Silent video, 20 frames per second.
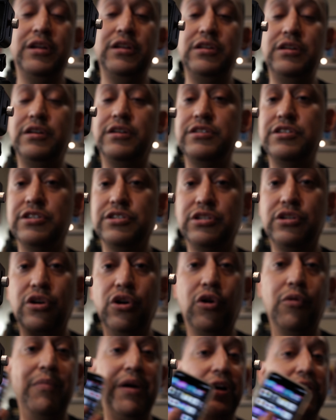You can just
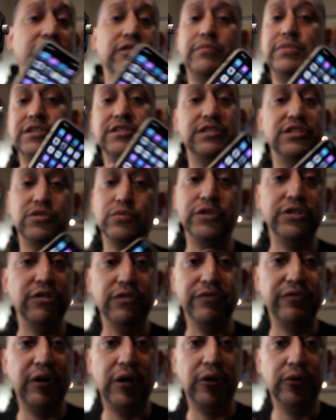go about your business with your
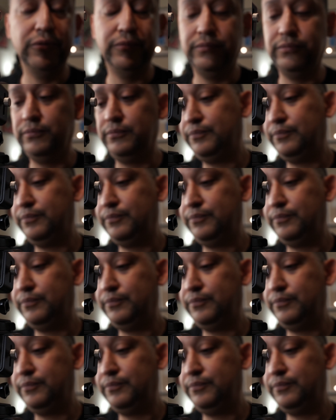phone.